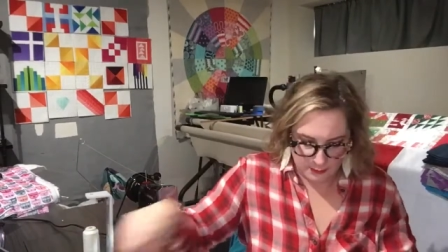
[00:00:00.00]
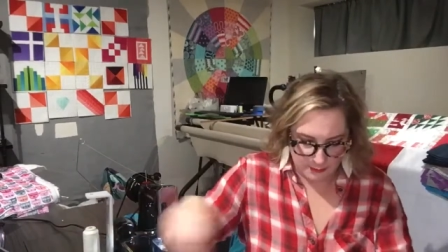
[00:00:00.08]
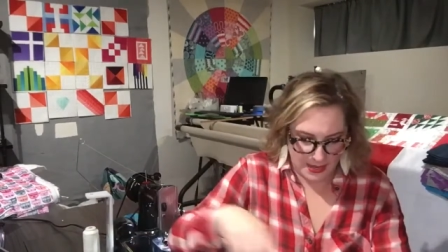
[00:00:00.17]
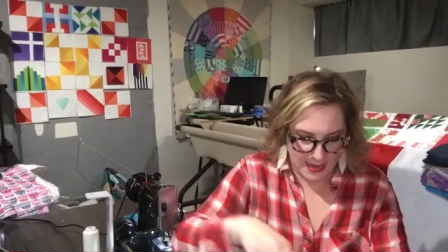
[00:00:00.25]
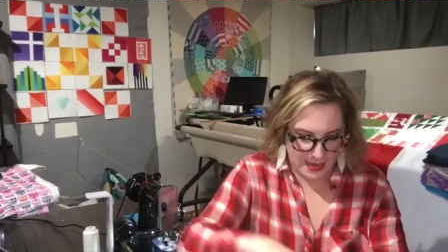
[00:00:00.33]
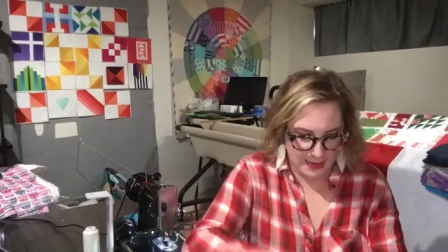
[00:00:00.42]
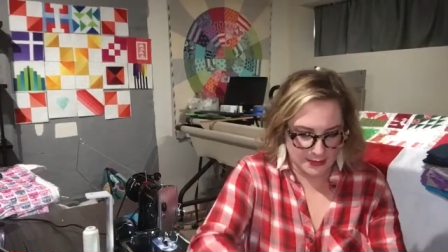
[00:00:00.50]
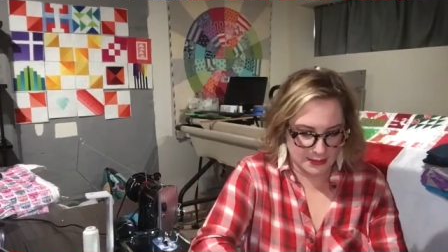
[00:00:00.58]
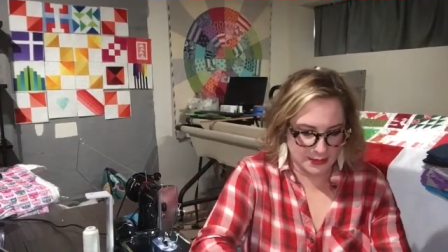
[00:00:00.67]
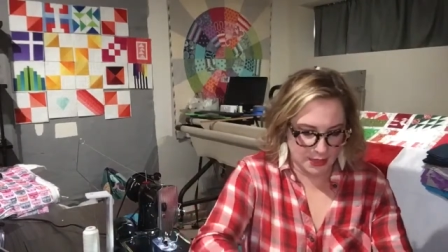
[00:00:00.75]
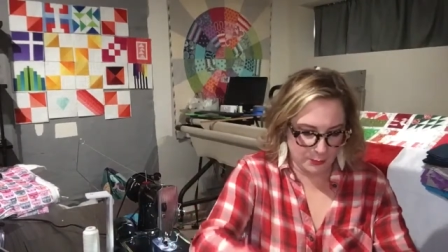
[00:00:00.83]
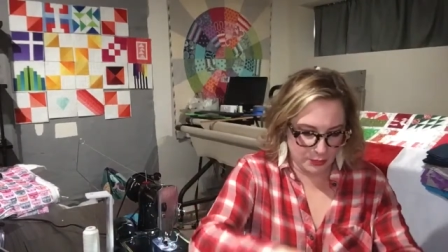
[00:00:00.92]
Mask
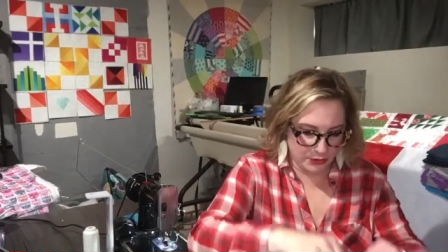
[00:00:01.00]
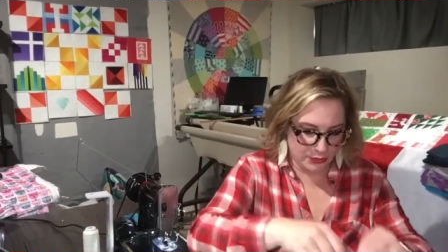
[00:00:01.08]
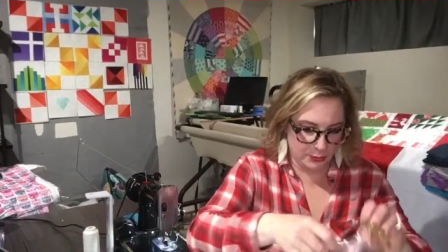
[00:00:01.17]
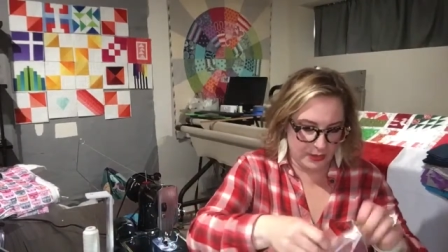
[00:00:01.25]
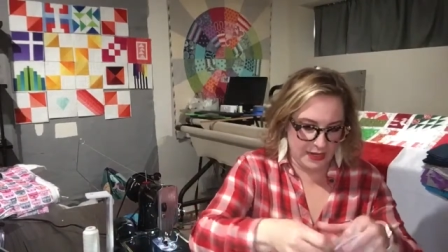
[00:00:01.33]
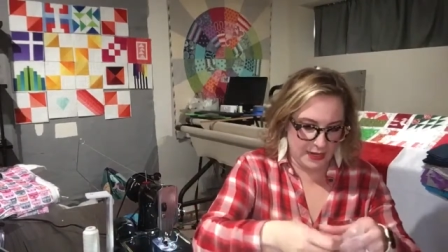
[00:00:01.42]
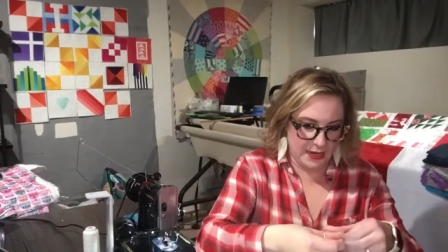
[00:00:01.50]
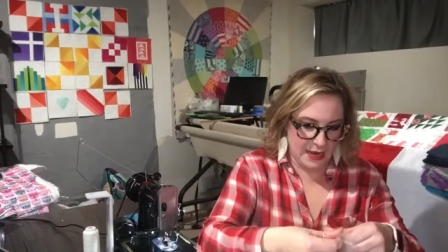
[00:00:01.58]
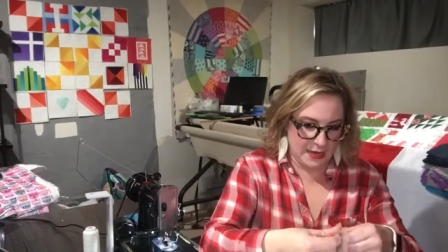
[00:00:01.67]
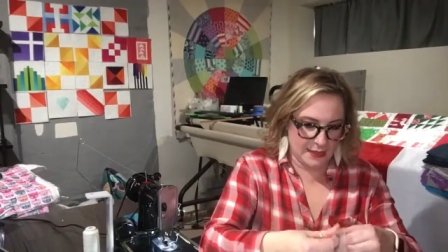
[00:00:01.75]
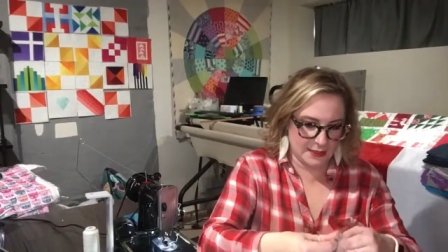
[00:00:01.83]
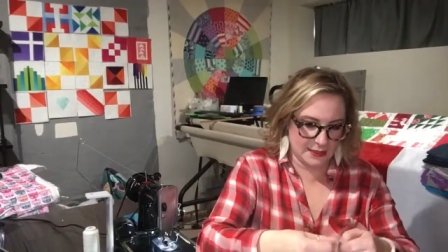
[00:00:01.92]
number 3
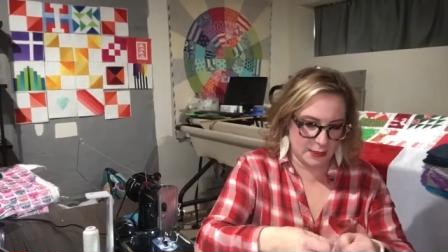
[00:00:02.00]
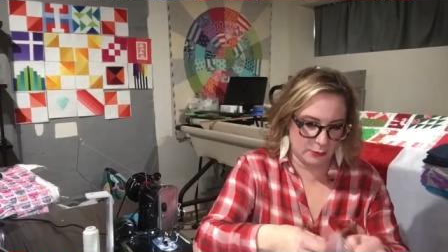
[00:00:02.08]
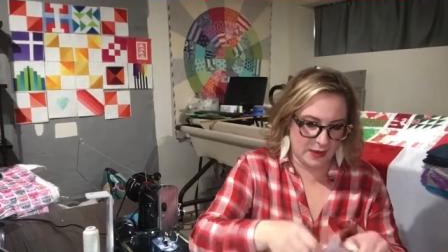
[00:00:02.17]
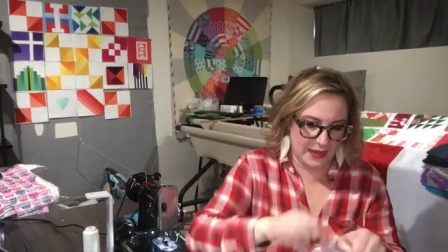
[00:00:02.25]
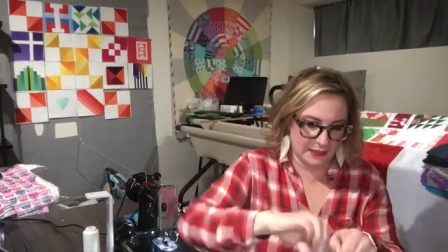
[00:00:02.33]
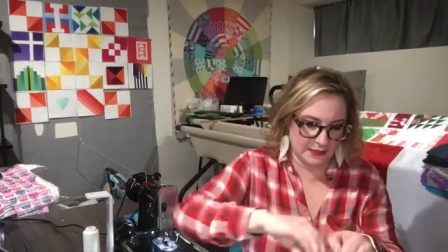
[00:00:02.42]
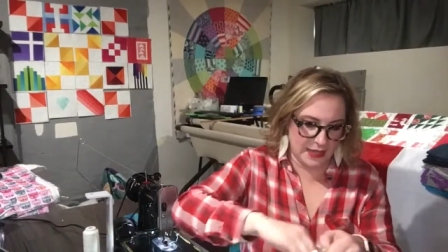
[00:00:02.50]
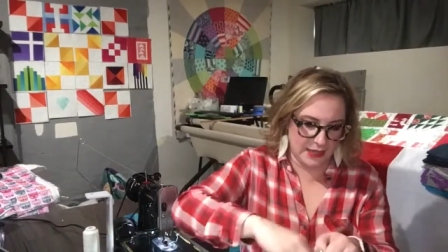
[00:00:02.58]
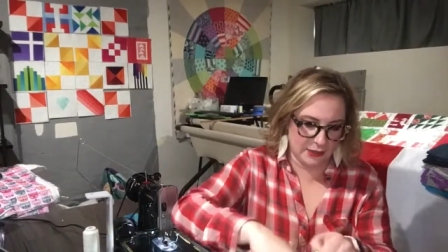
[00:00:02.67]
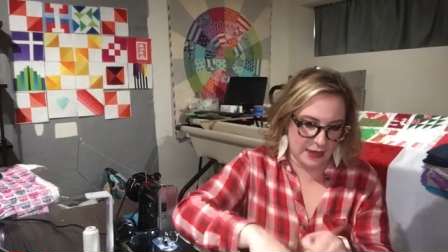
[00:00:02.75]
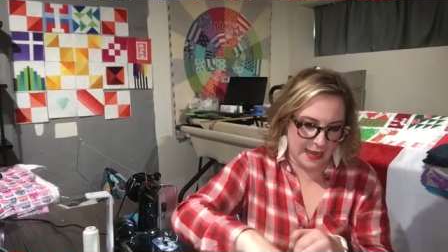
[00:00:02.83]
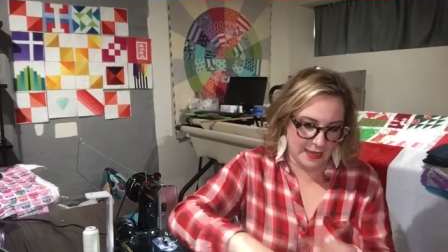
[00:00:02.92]
has the red
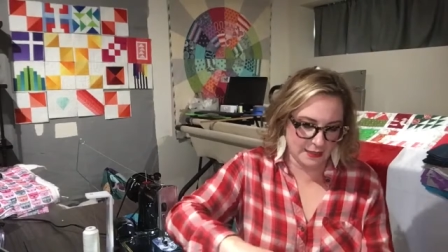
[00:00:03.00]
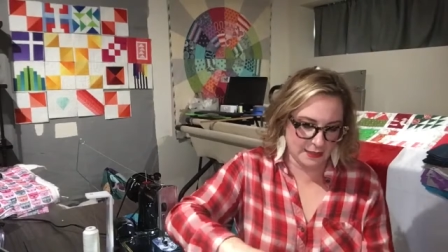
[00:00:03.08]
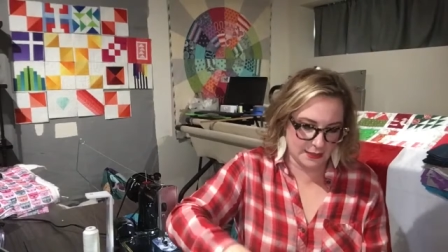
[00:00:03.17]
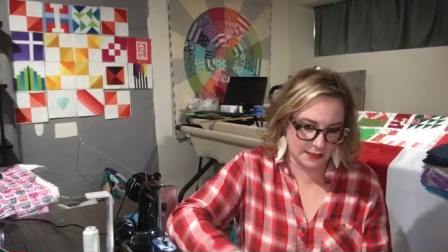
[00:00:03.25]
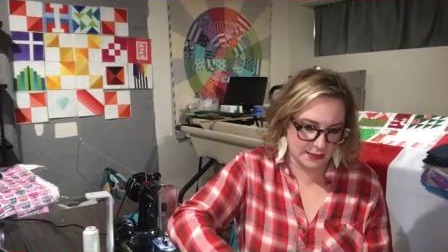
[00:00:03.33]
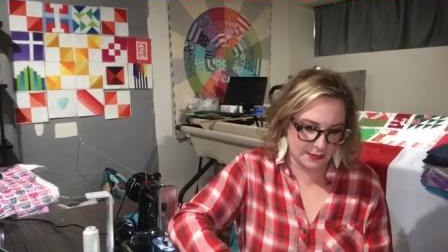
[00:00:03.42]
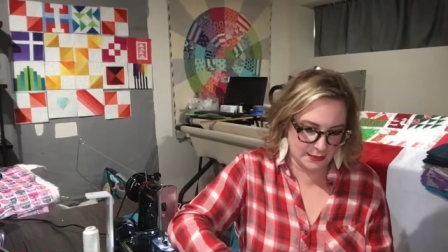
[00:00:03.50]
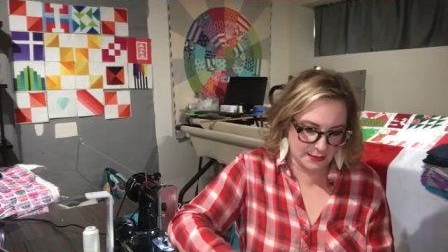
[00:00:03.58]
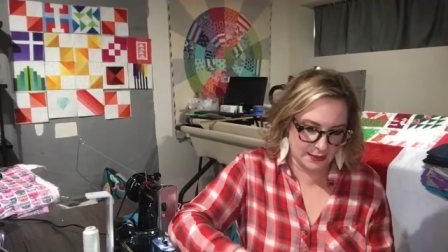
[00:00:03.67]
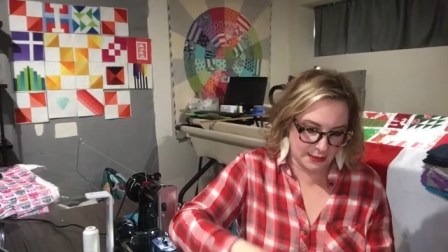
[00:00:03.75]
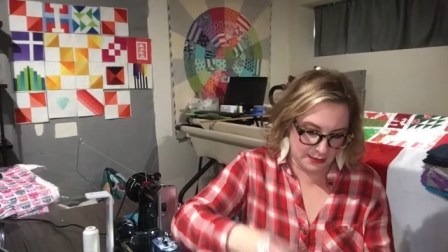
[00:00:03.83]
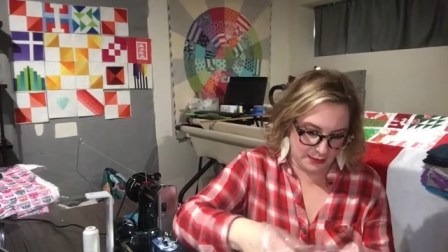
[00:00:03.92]
letter S
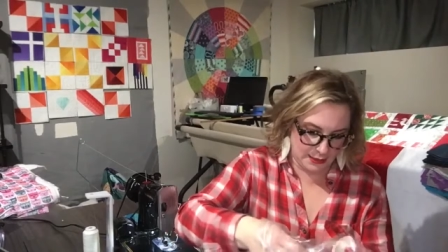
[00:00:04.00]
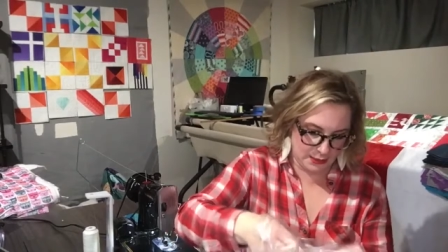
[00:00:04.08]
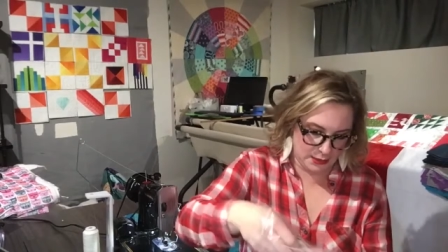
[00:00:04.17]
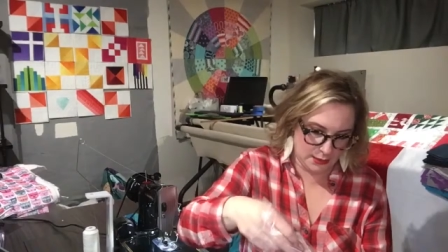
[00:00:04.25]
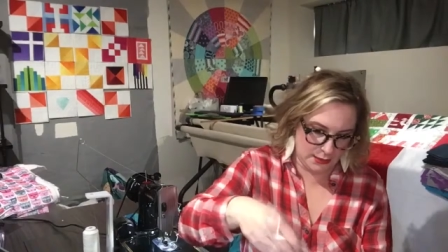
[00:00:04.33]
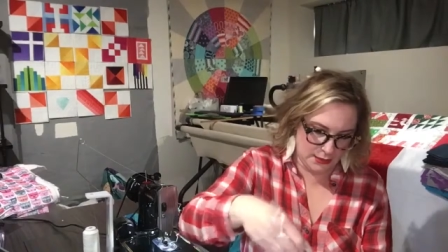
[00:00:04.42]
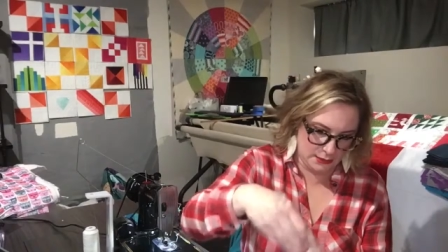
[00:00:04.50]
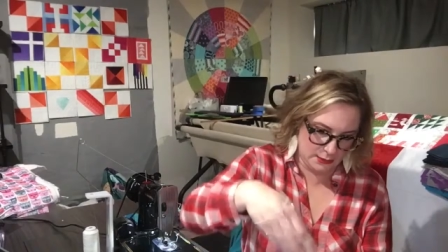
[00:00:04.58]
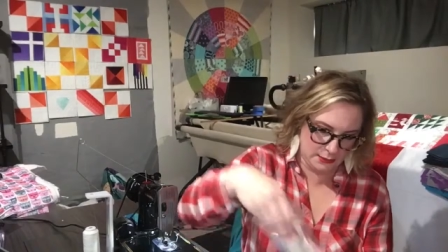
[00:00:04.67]
insignia on it.